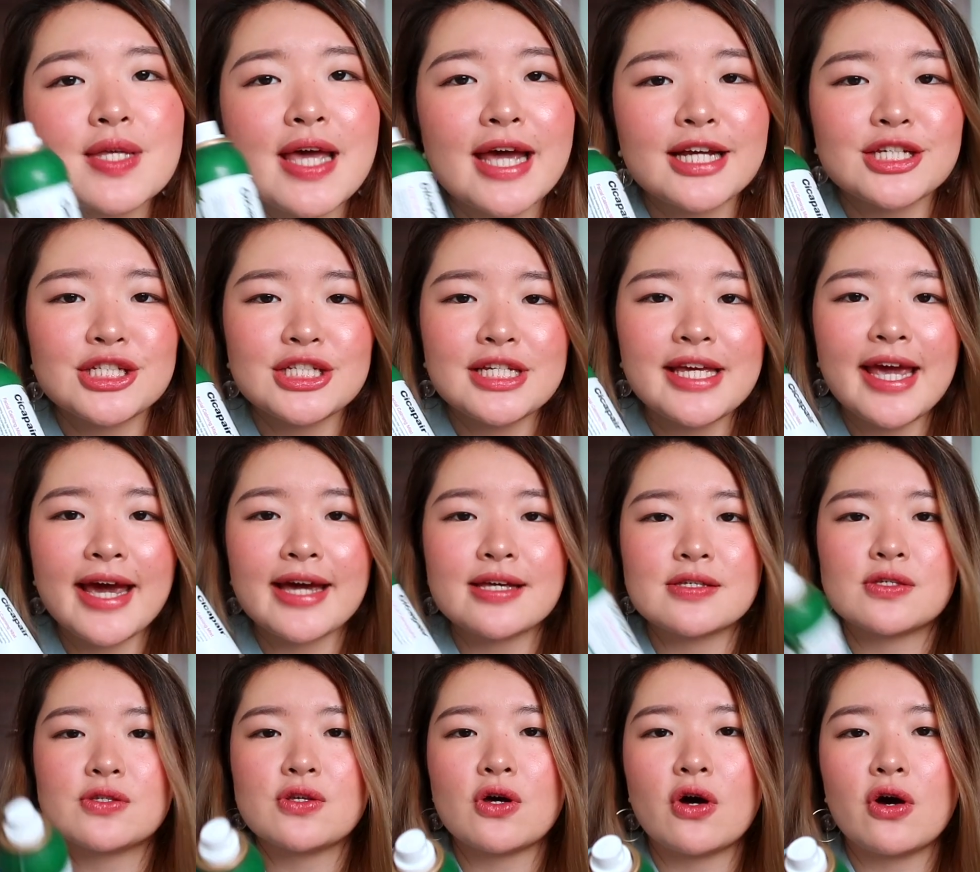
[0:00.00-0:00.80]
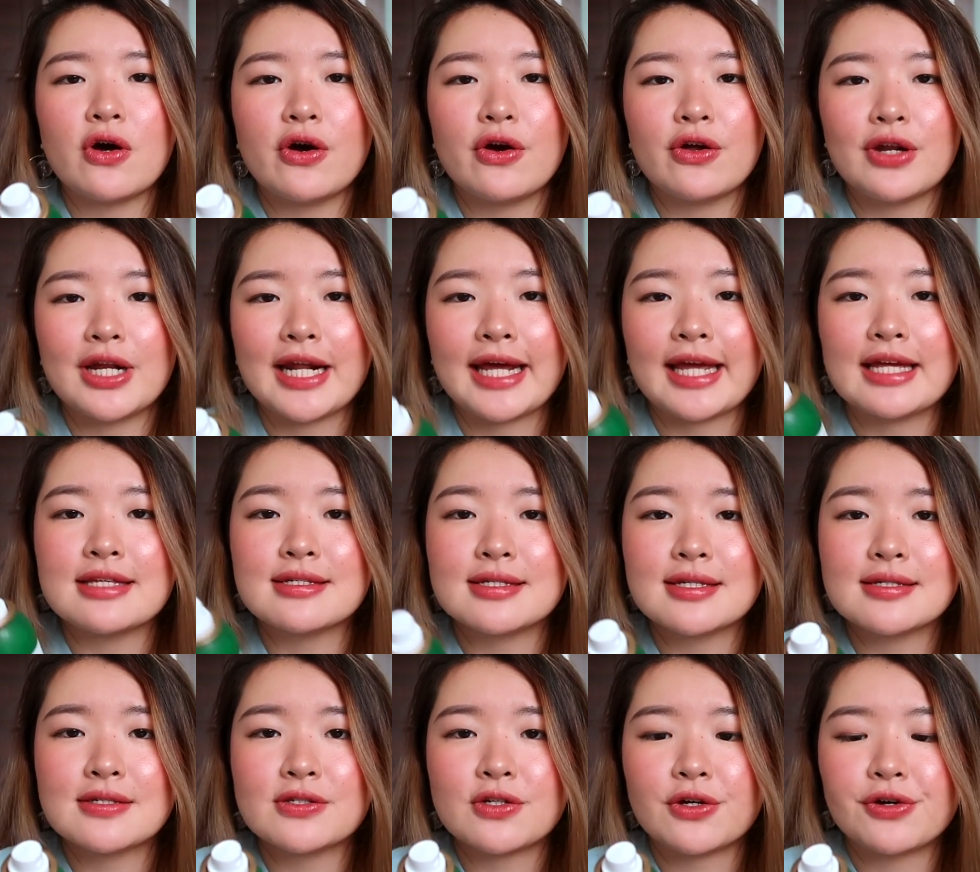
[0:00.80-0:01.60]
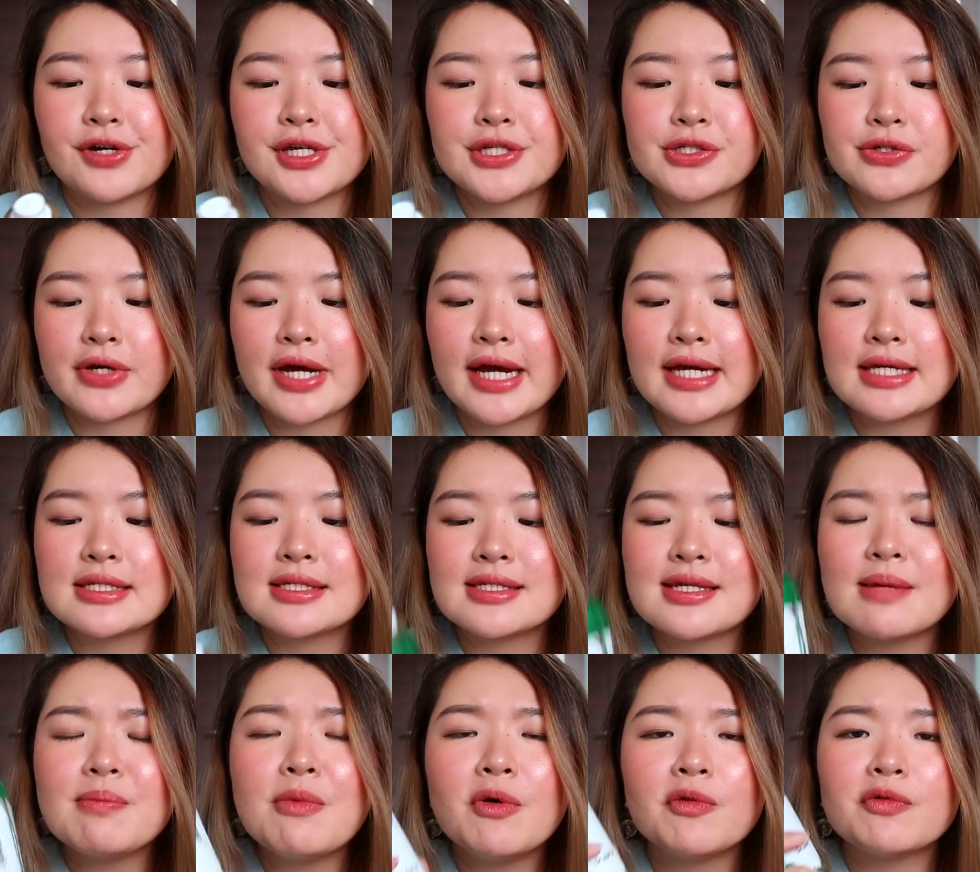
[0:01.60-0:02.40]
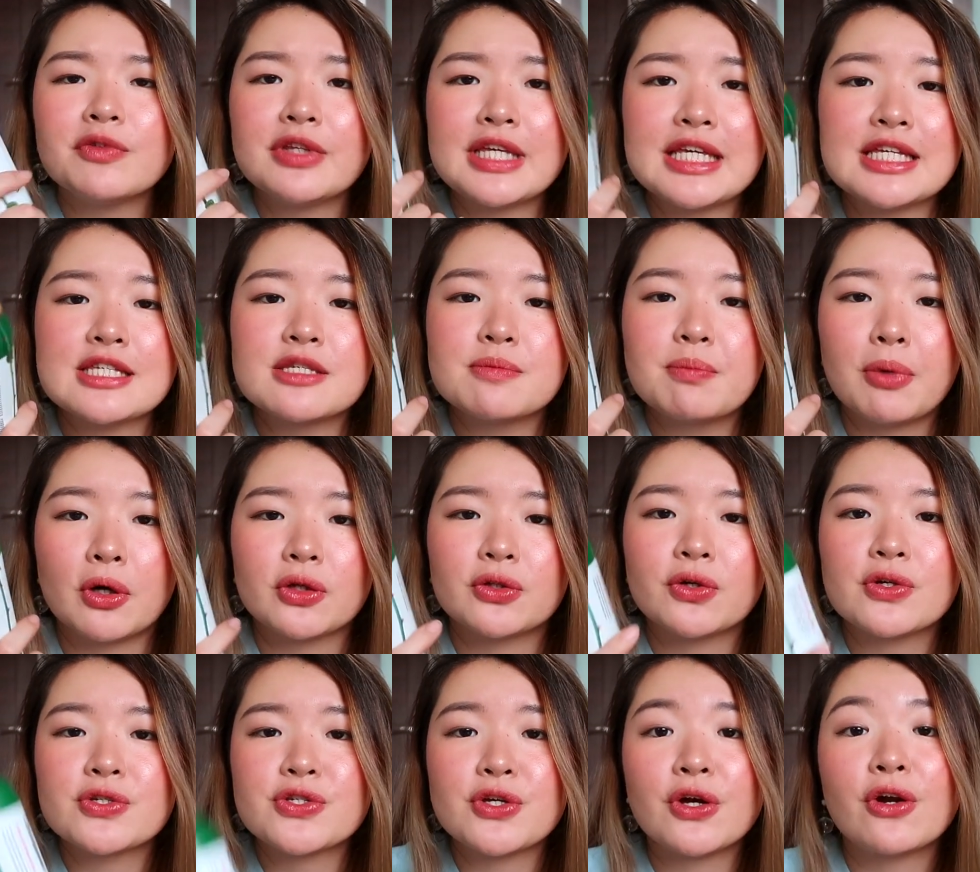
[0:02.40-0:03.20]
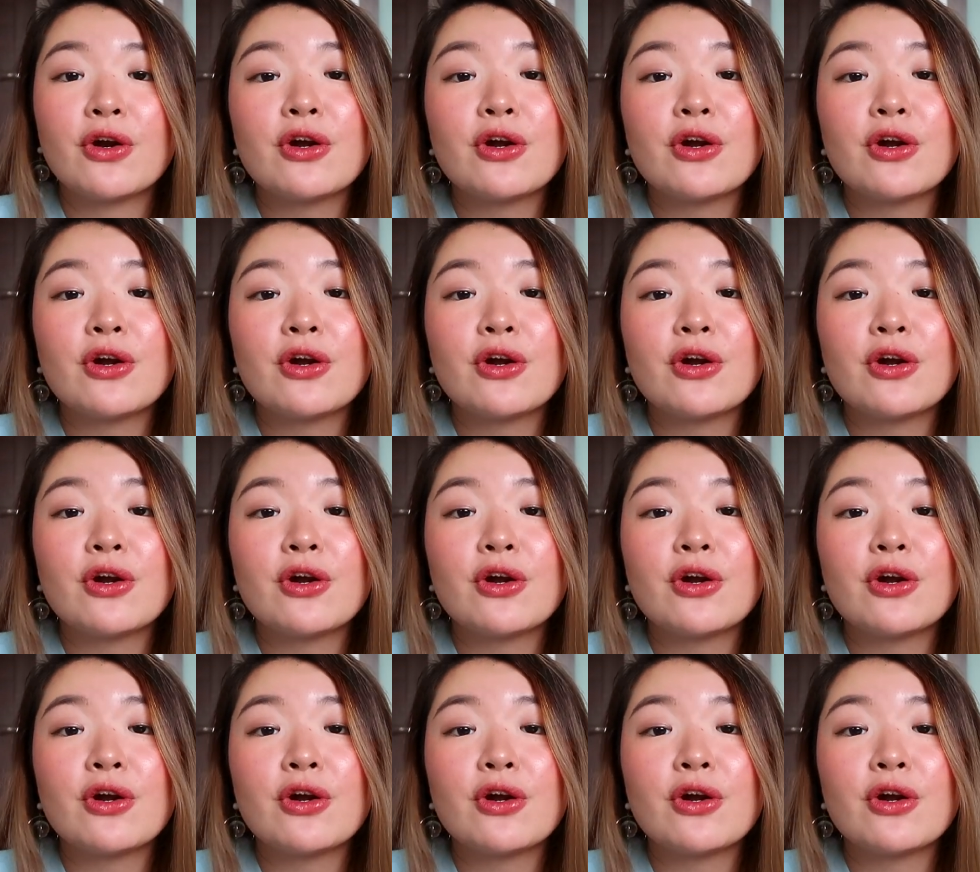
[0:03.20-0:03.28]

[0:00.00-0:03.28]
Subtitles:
actually, I saw on like Insta stories, right, some of these bottles,